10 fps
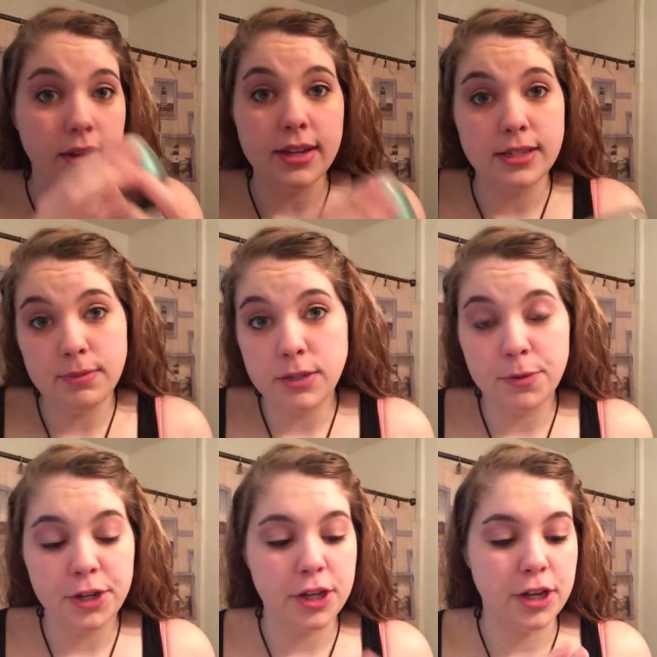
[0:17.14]
it smells
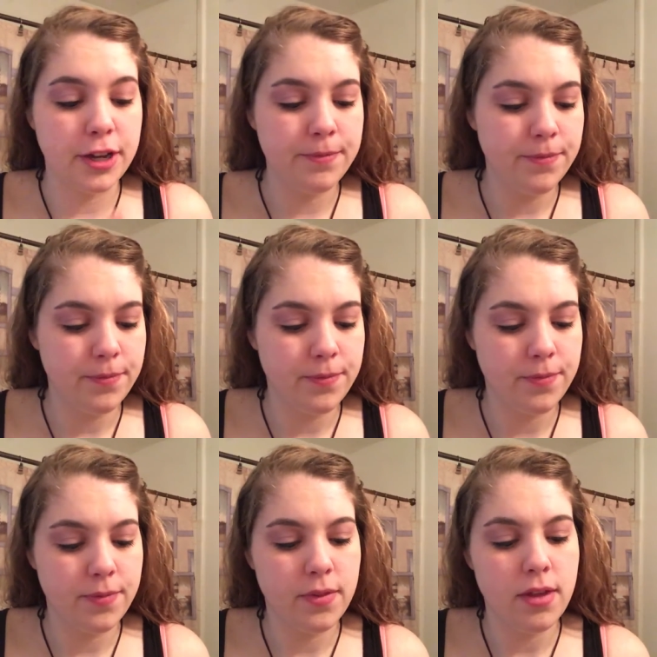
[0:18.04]
pretty good.
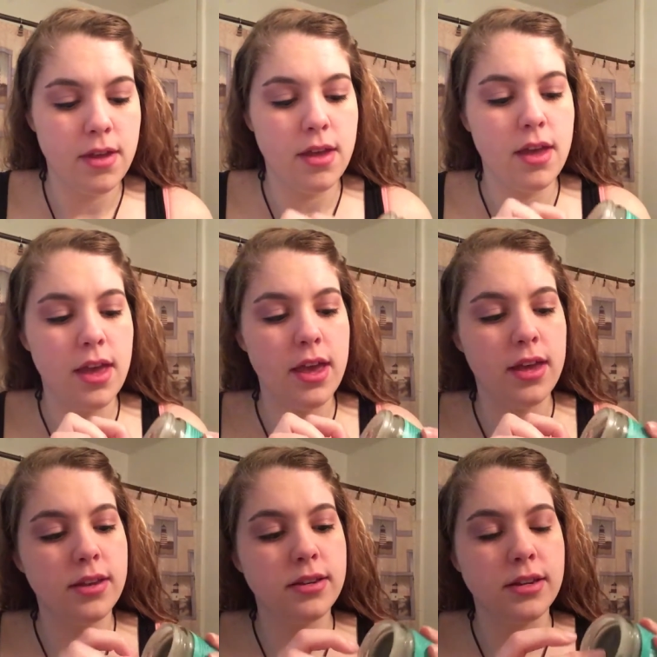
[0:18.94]

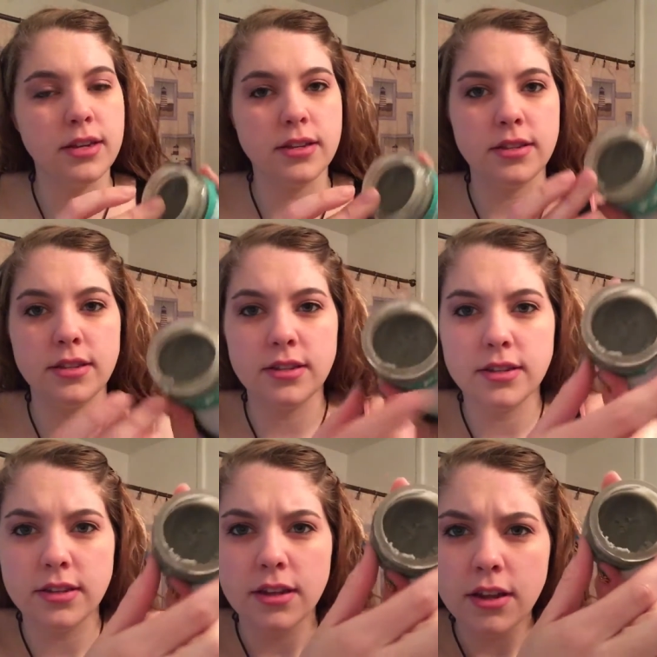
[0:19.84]
And it's
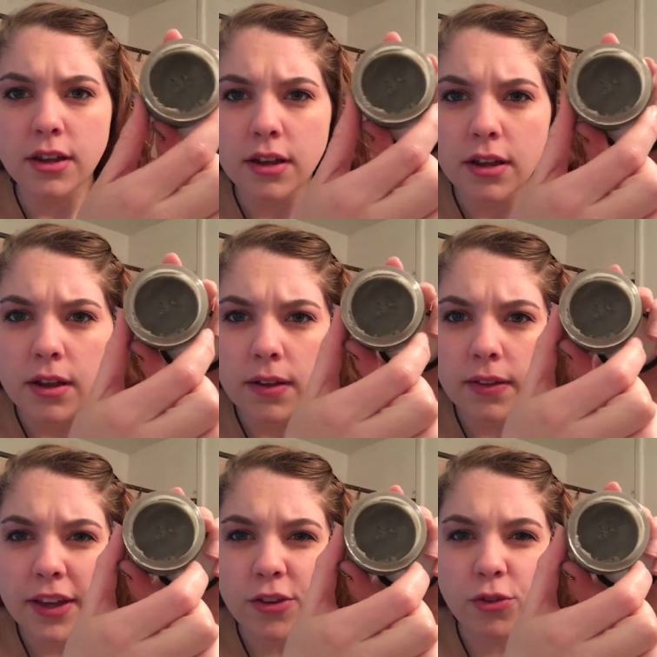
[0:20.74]
this,
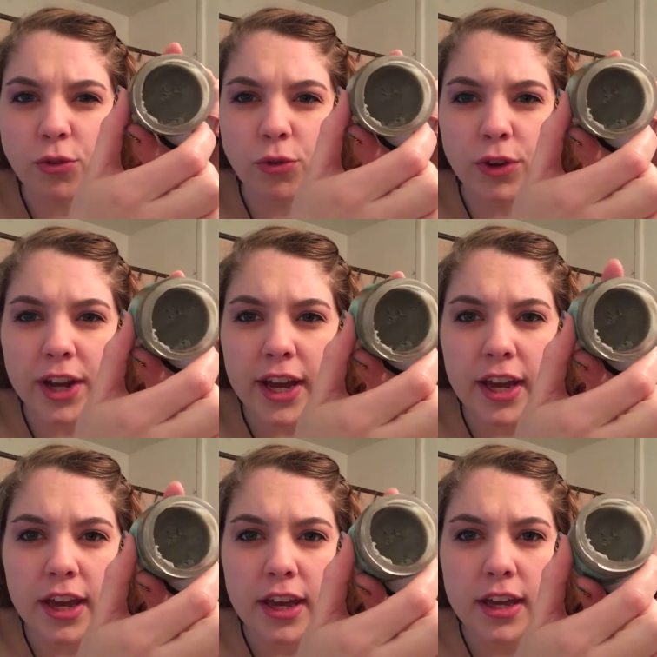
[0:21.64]
like,
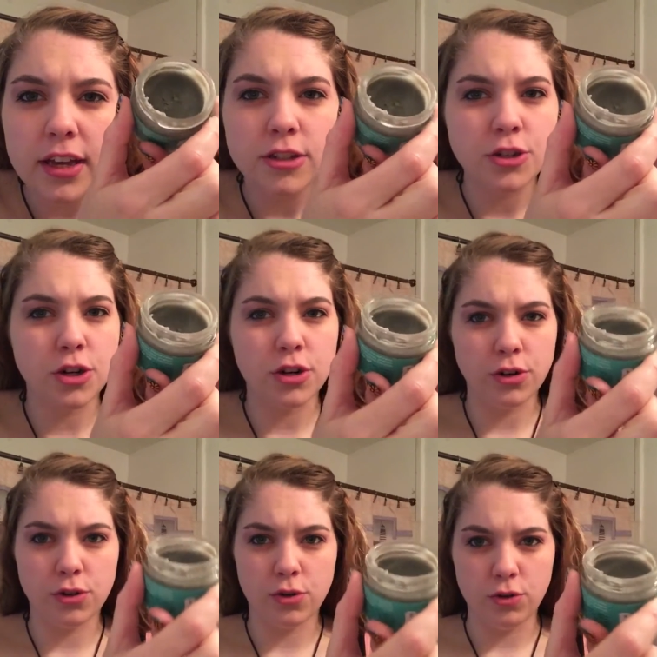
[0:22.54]
gray
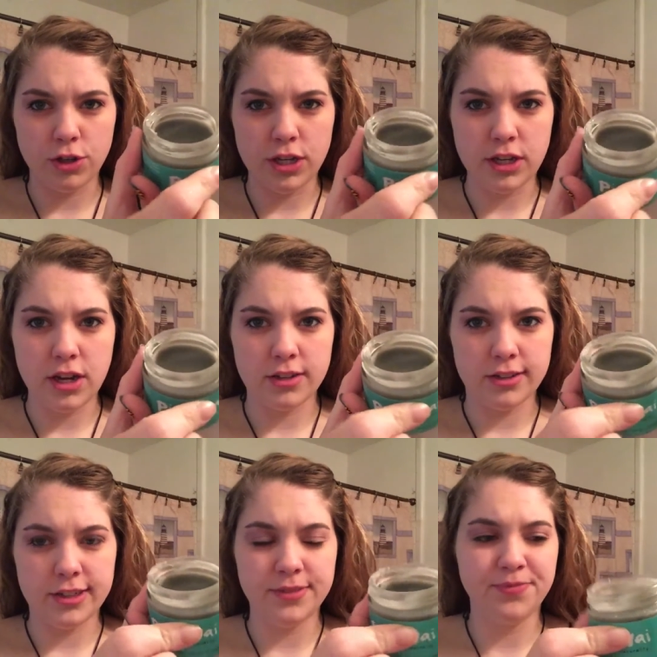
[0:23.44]
charcoal-looking
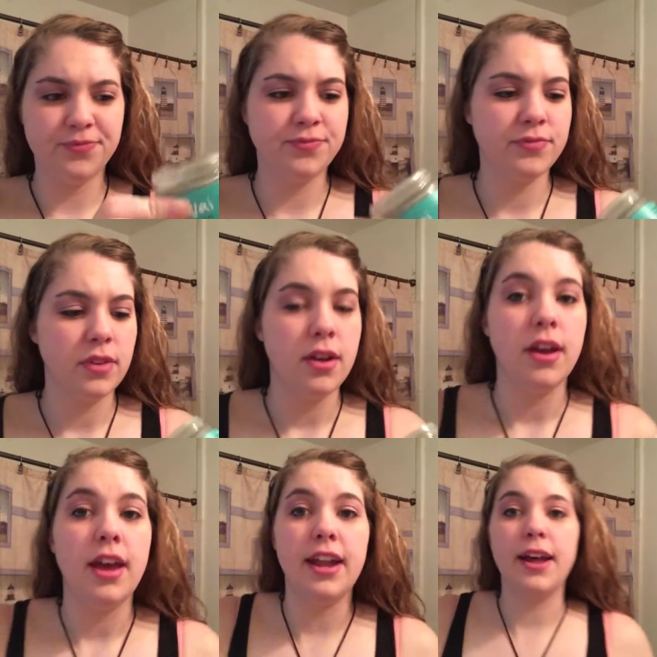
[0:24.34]
color.
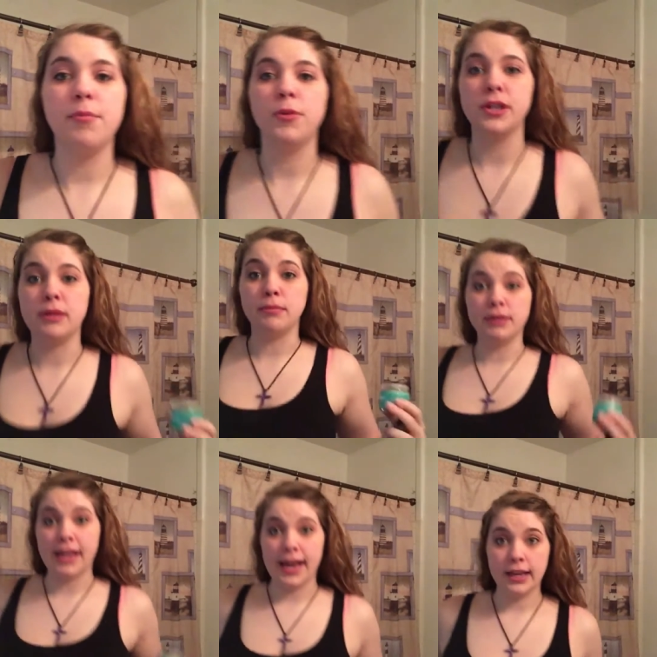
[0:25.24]
And I'm wearing
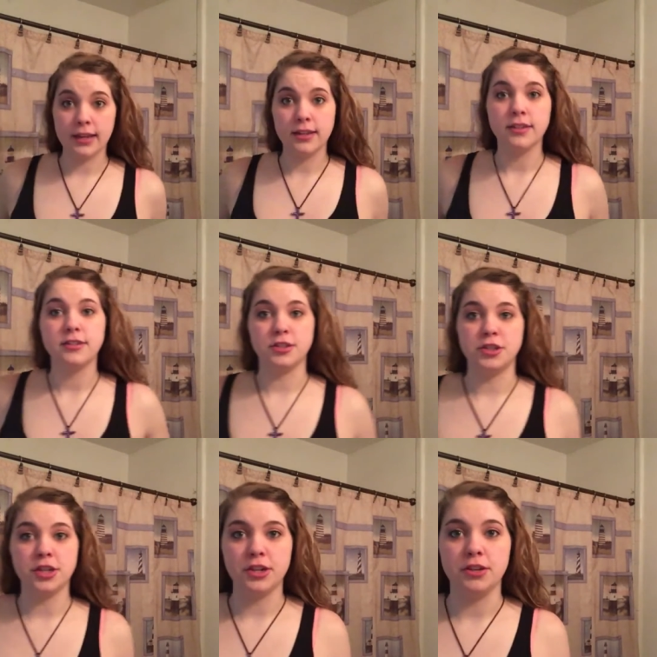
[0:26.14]
black to
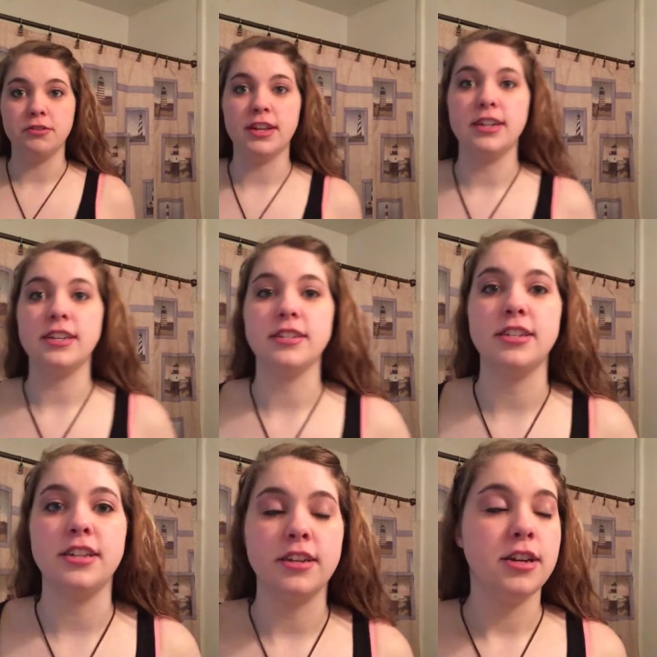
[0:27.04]
show you that it
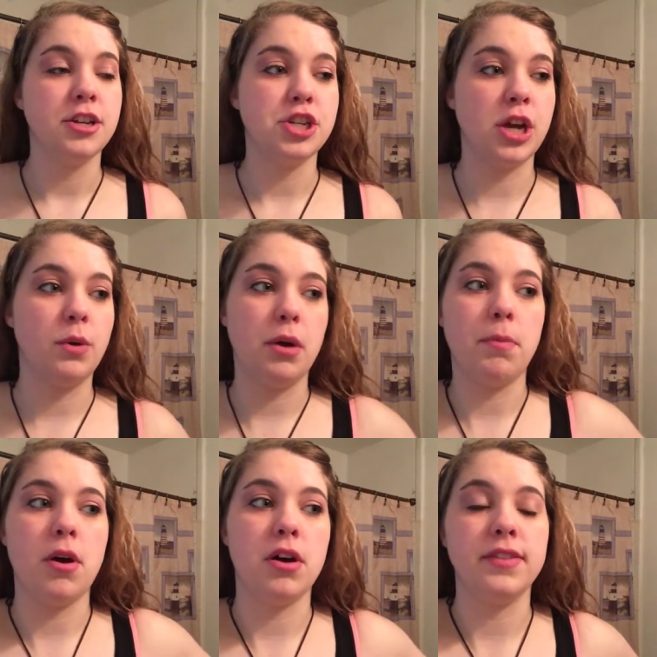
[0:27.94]
doesn't show
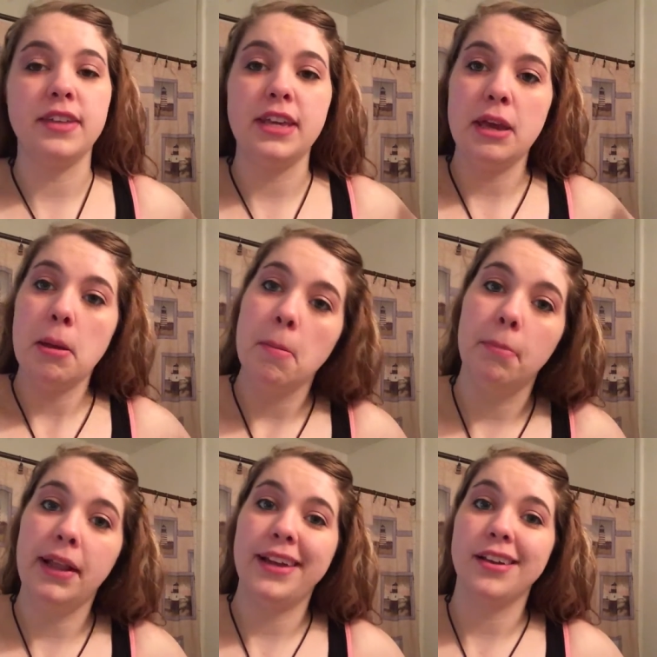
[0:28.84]
up on the
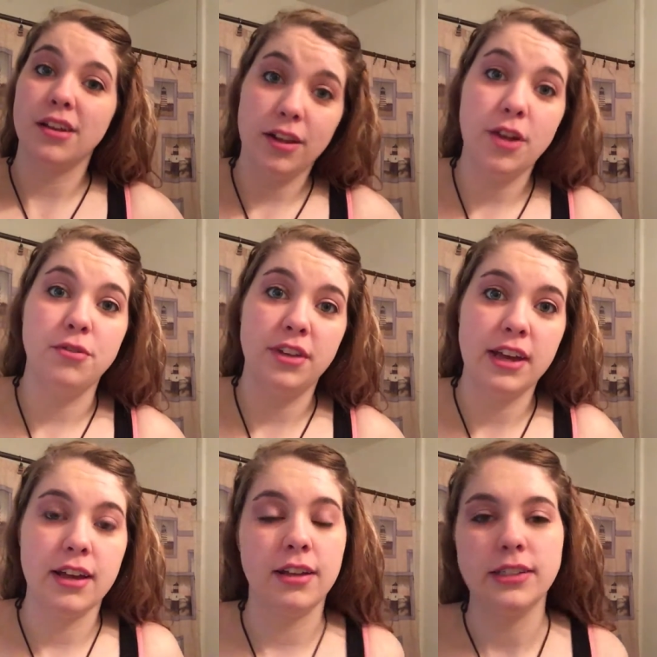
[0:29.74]
black
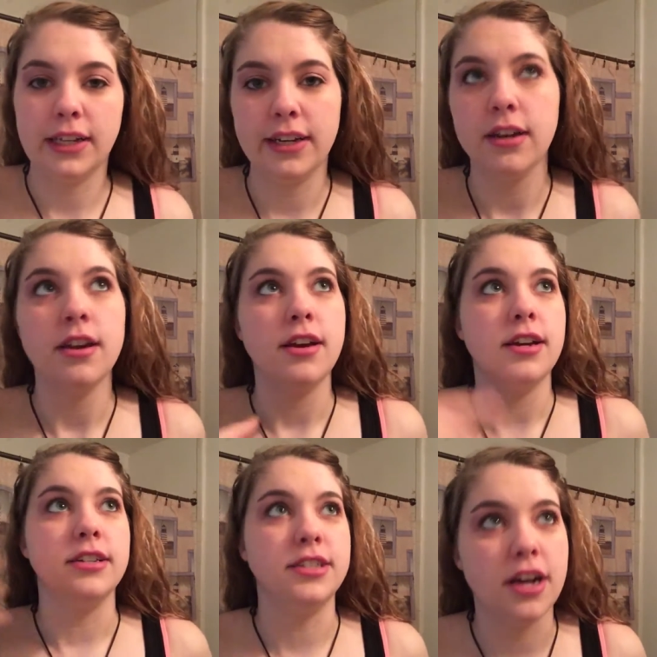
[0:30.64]
clothing like
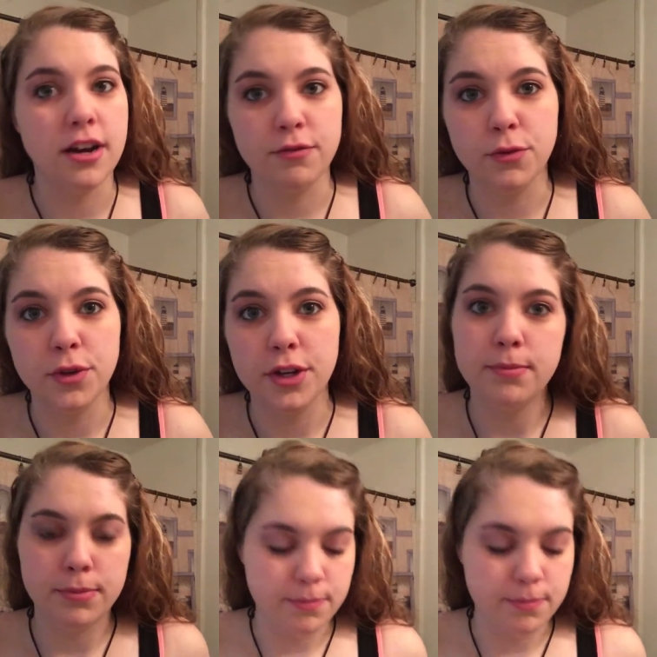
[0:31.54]
Dove would,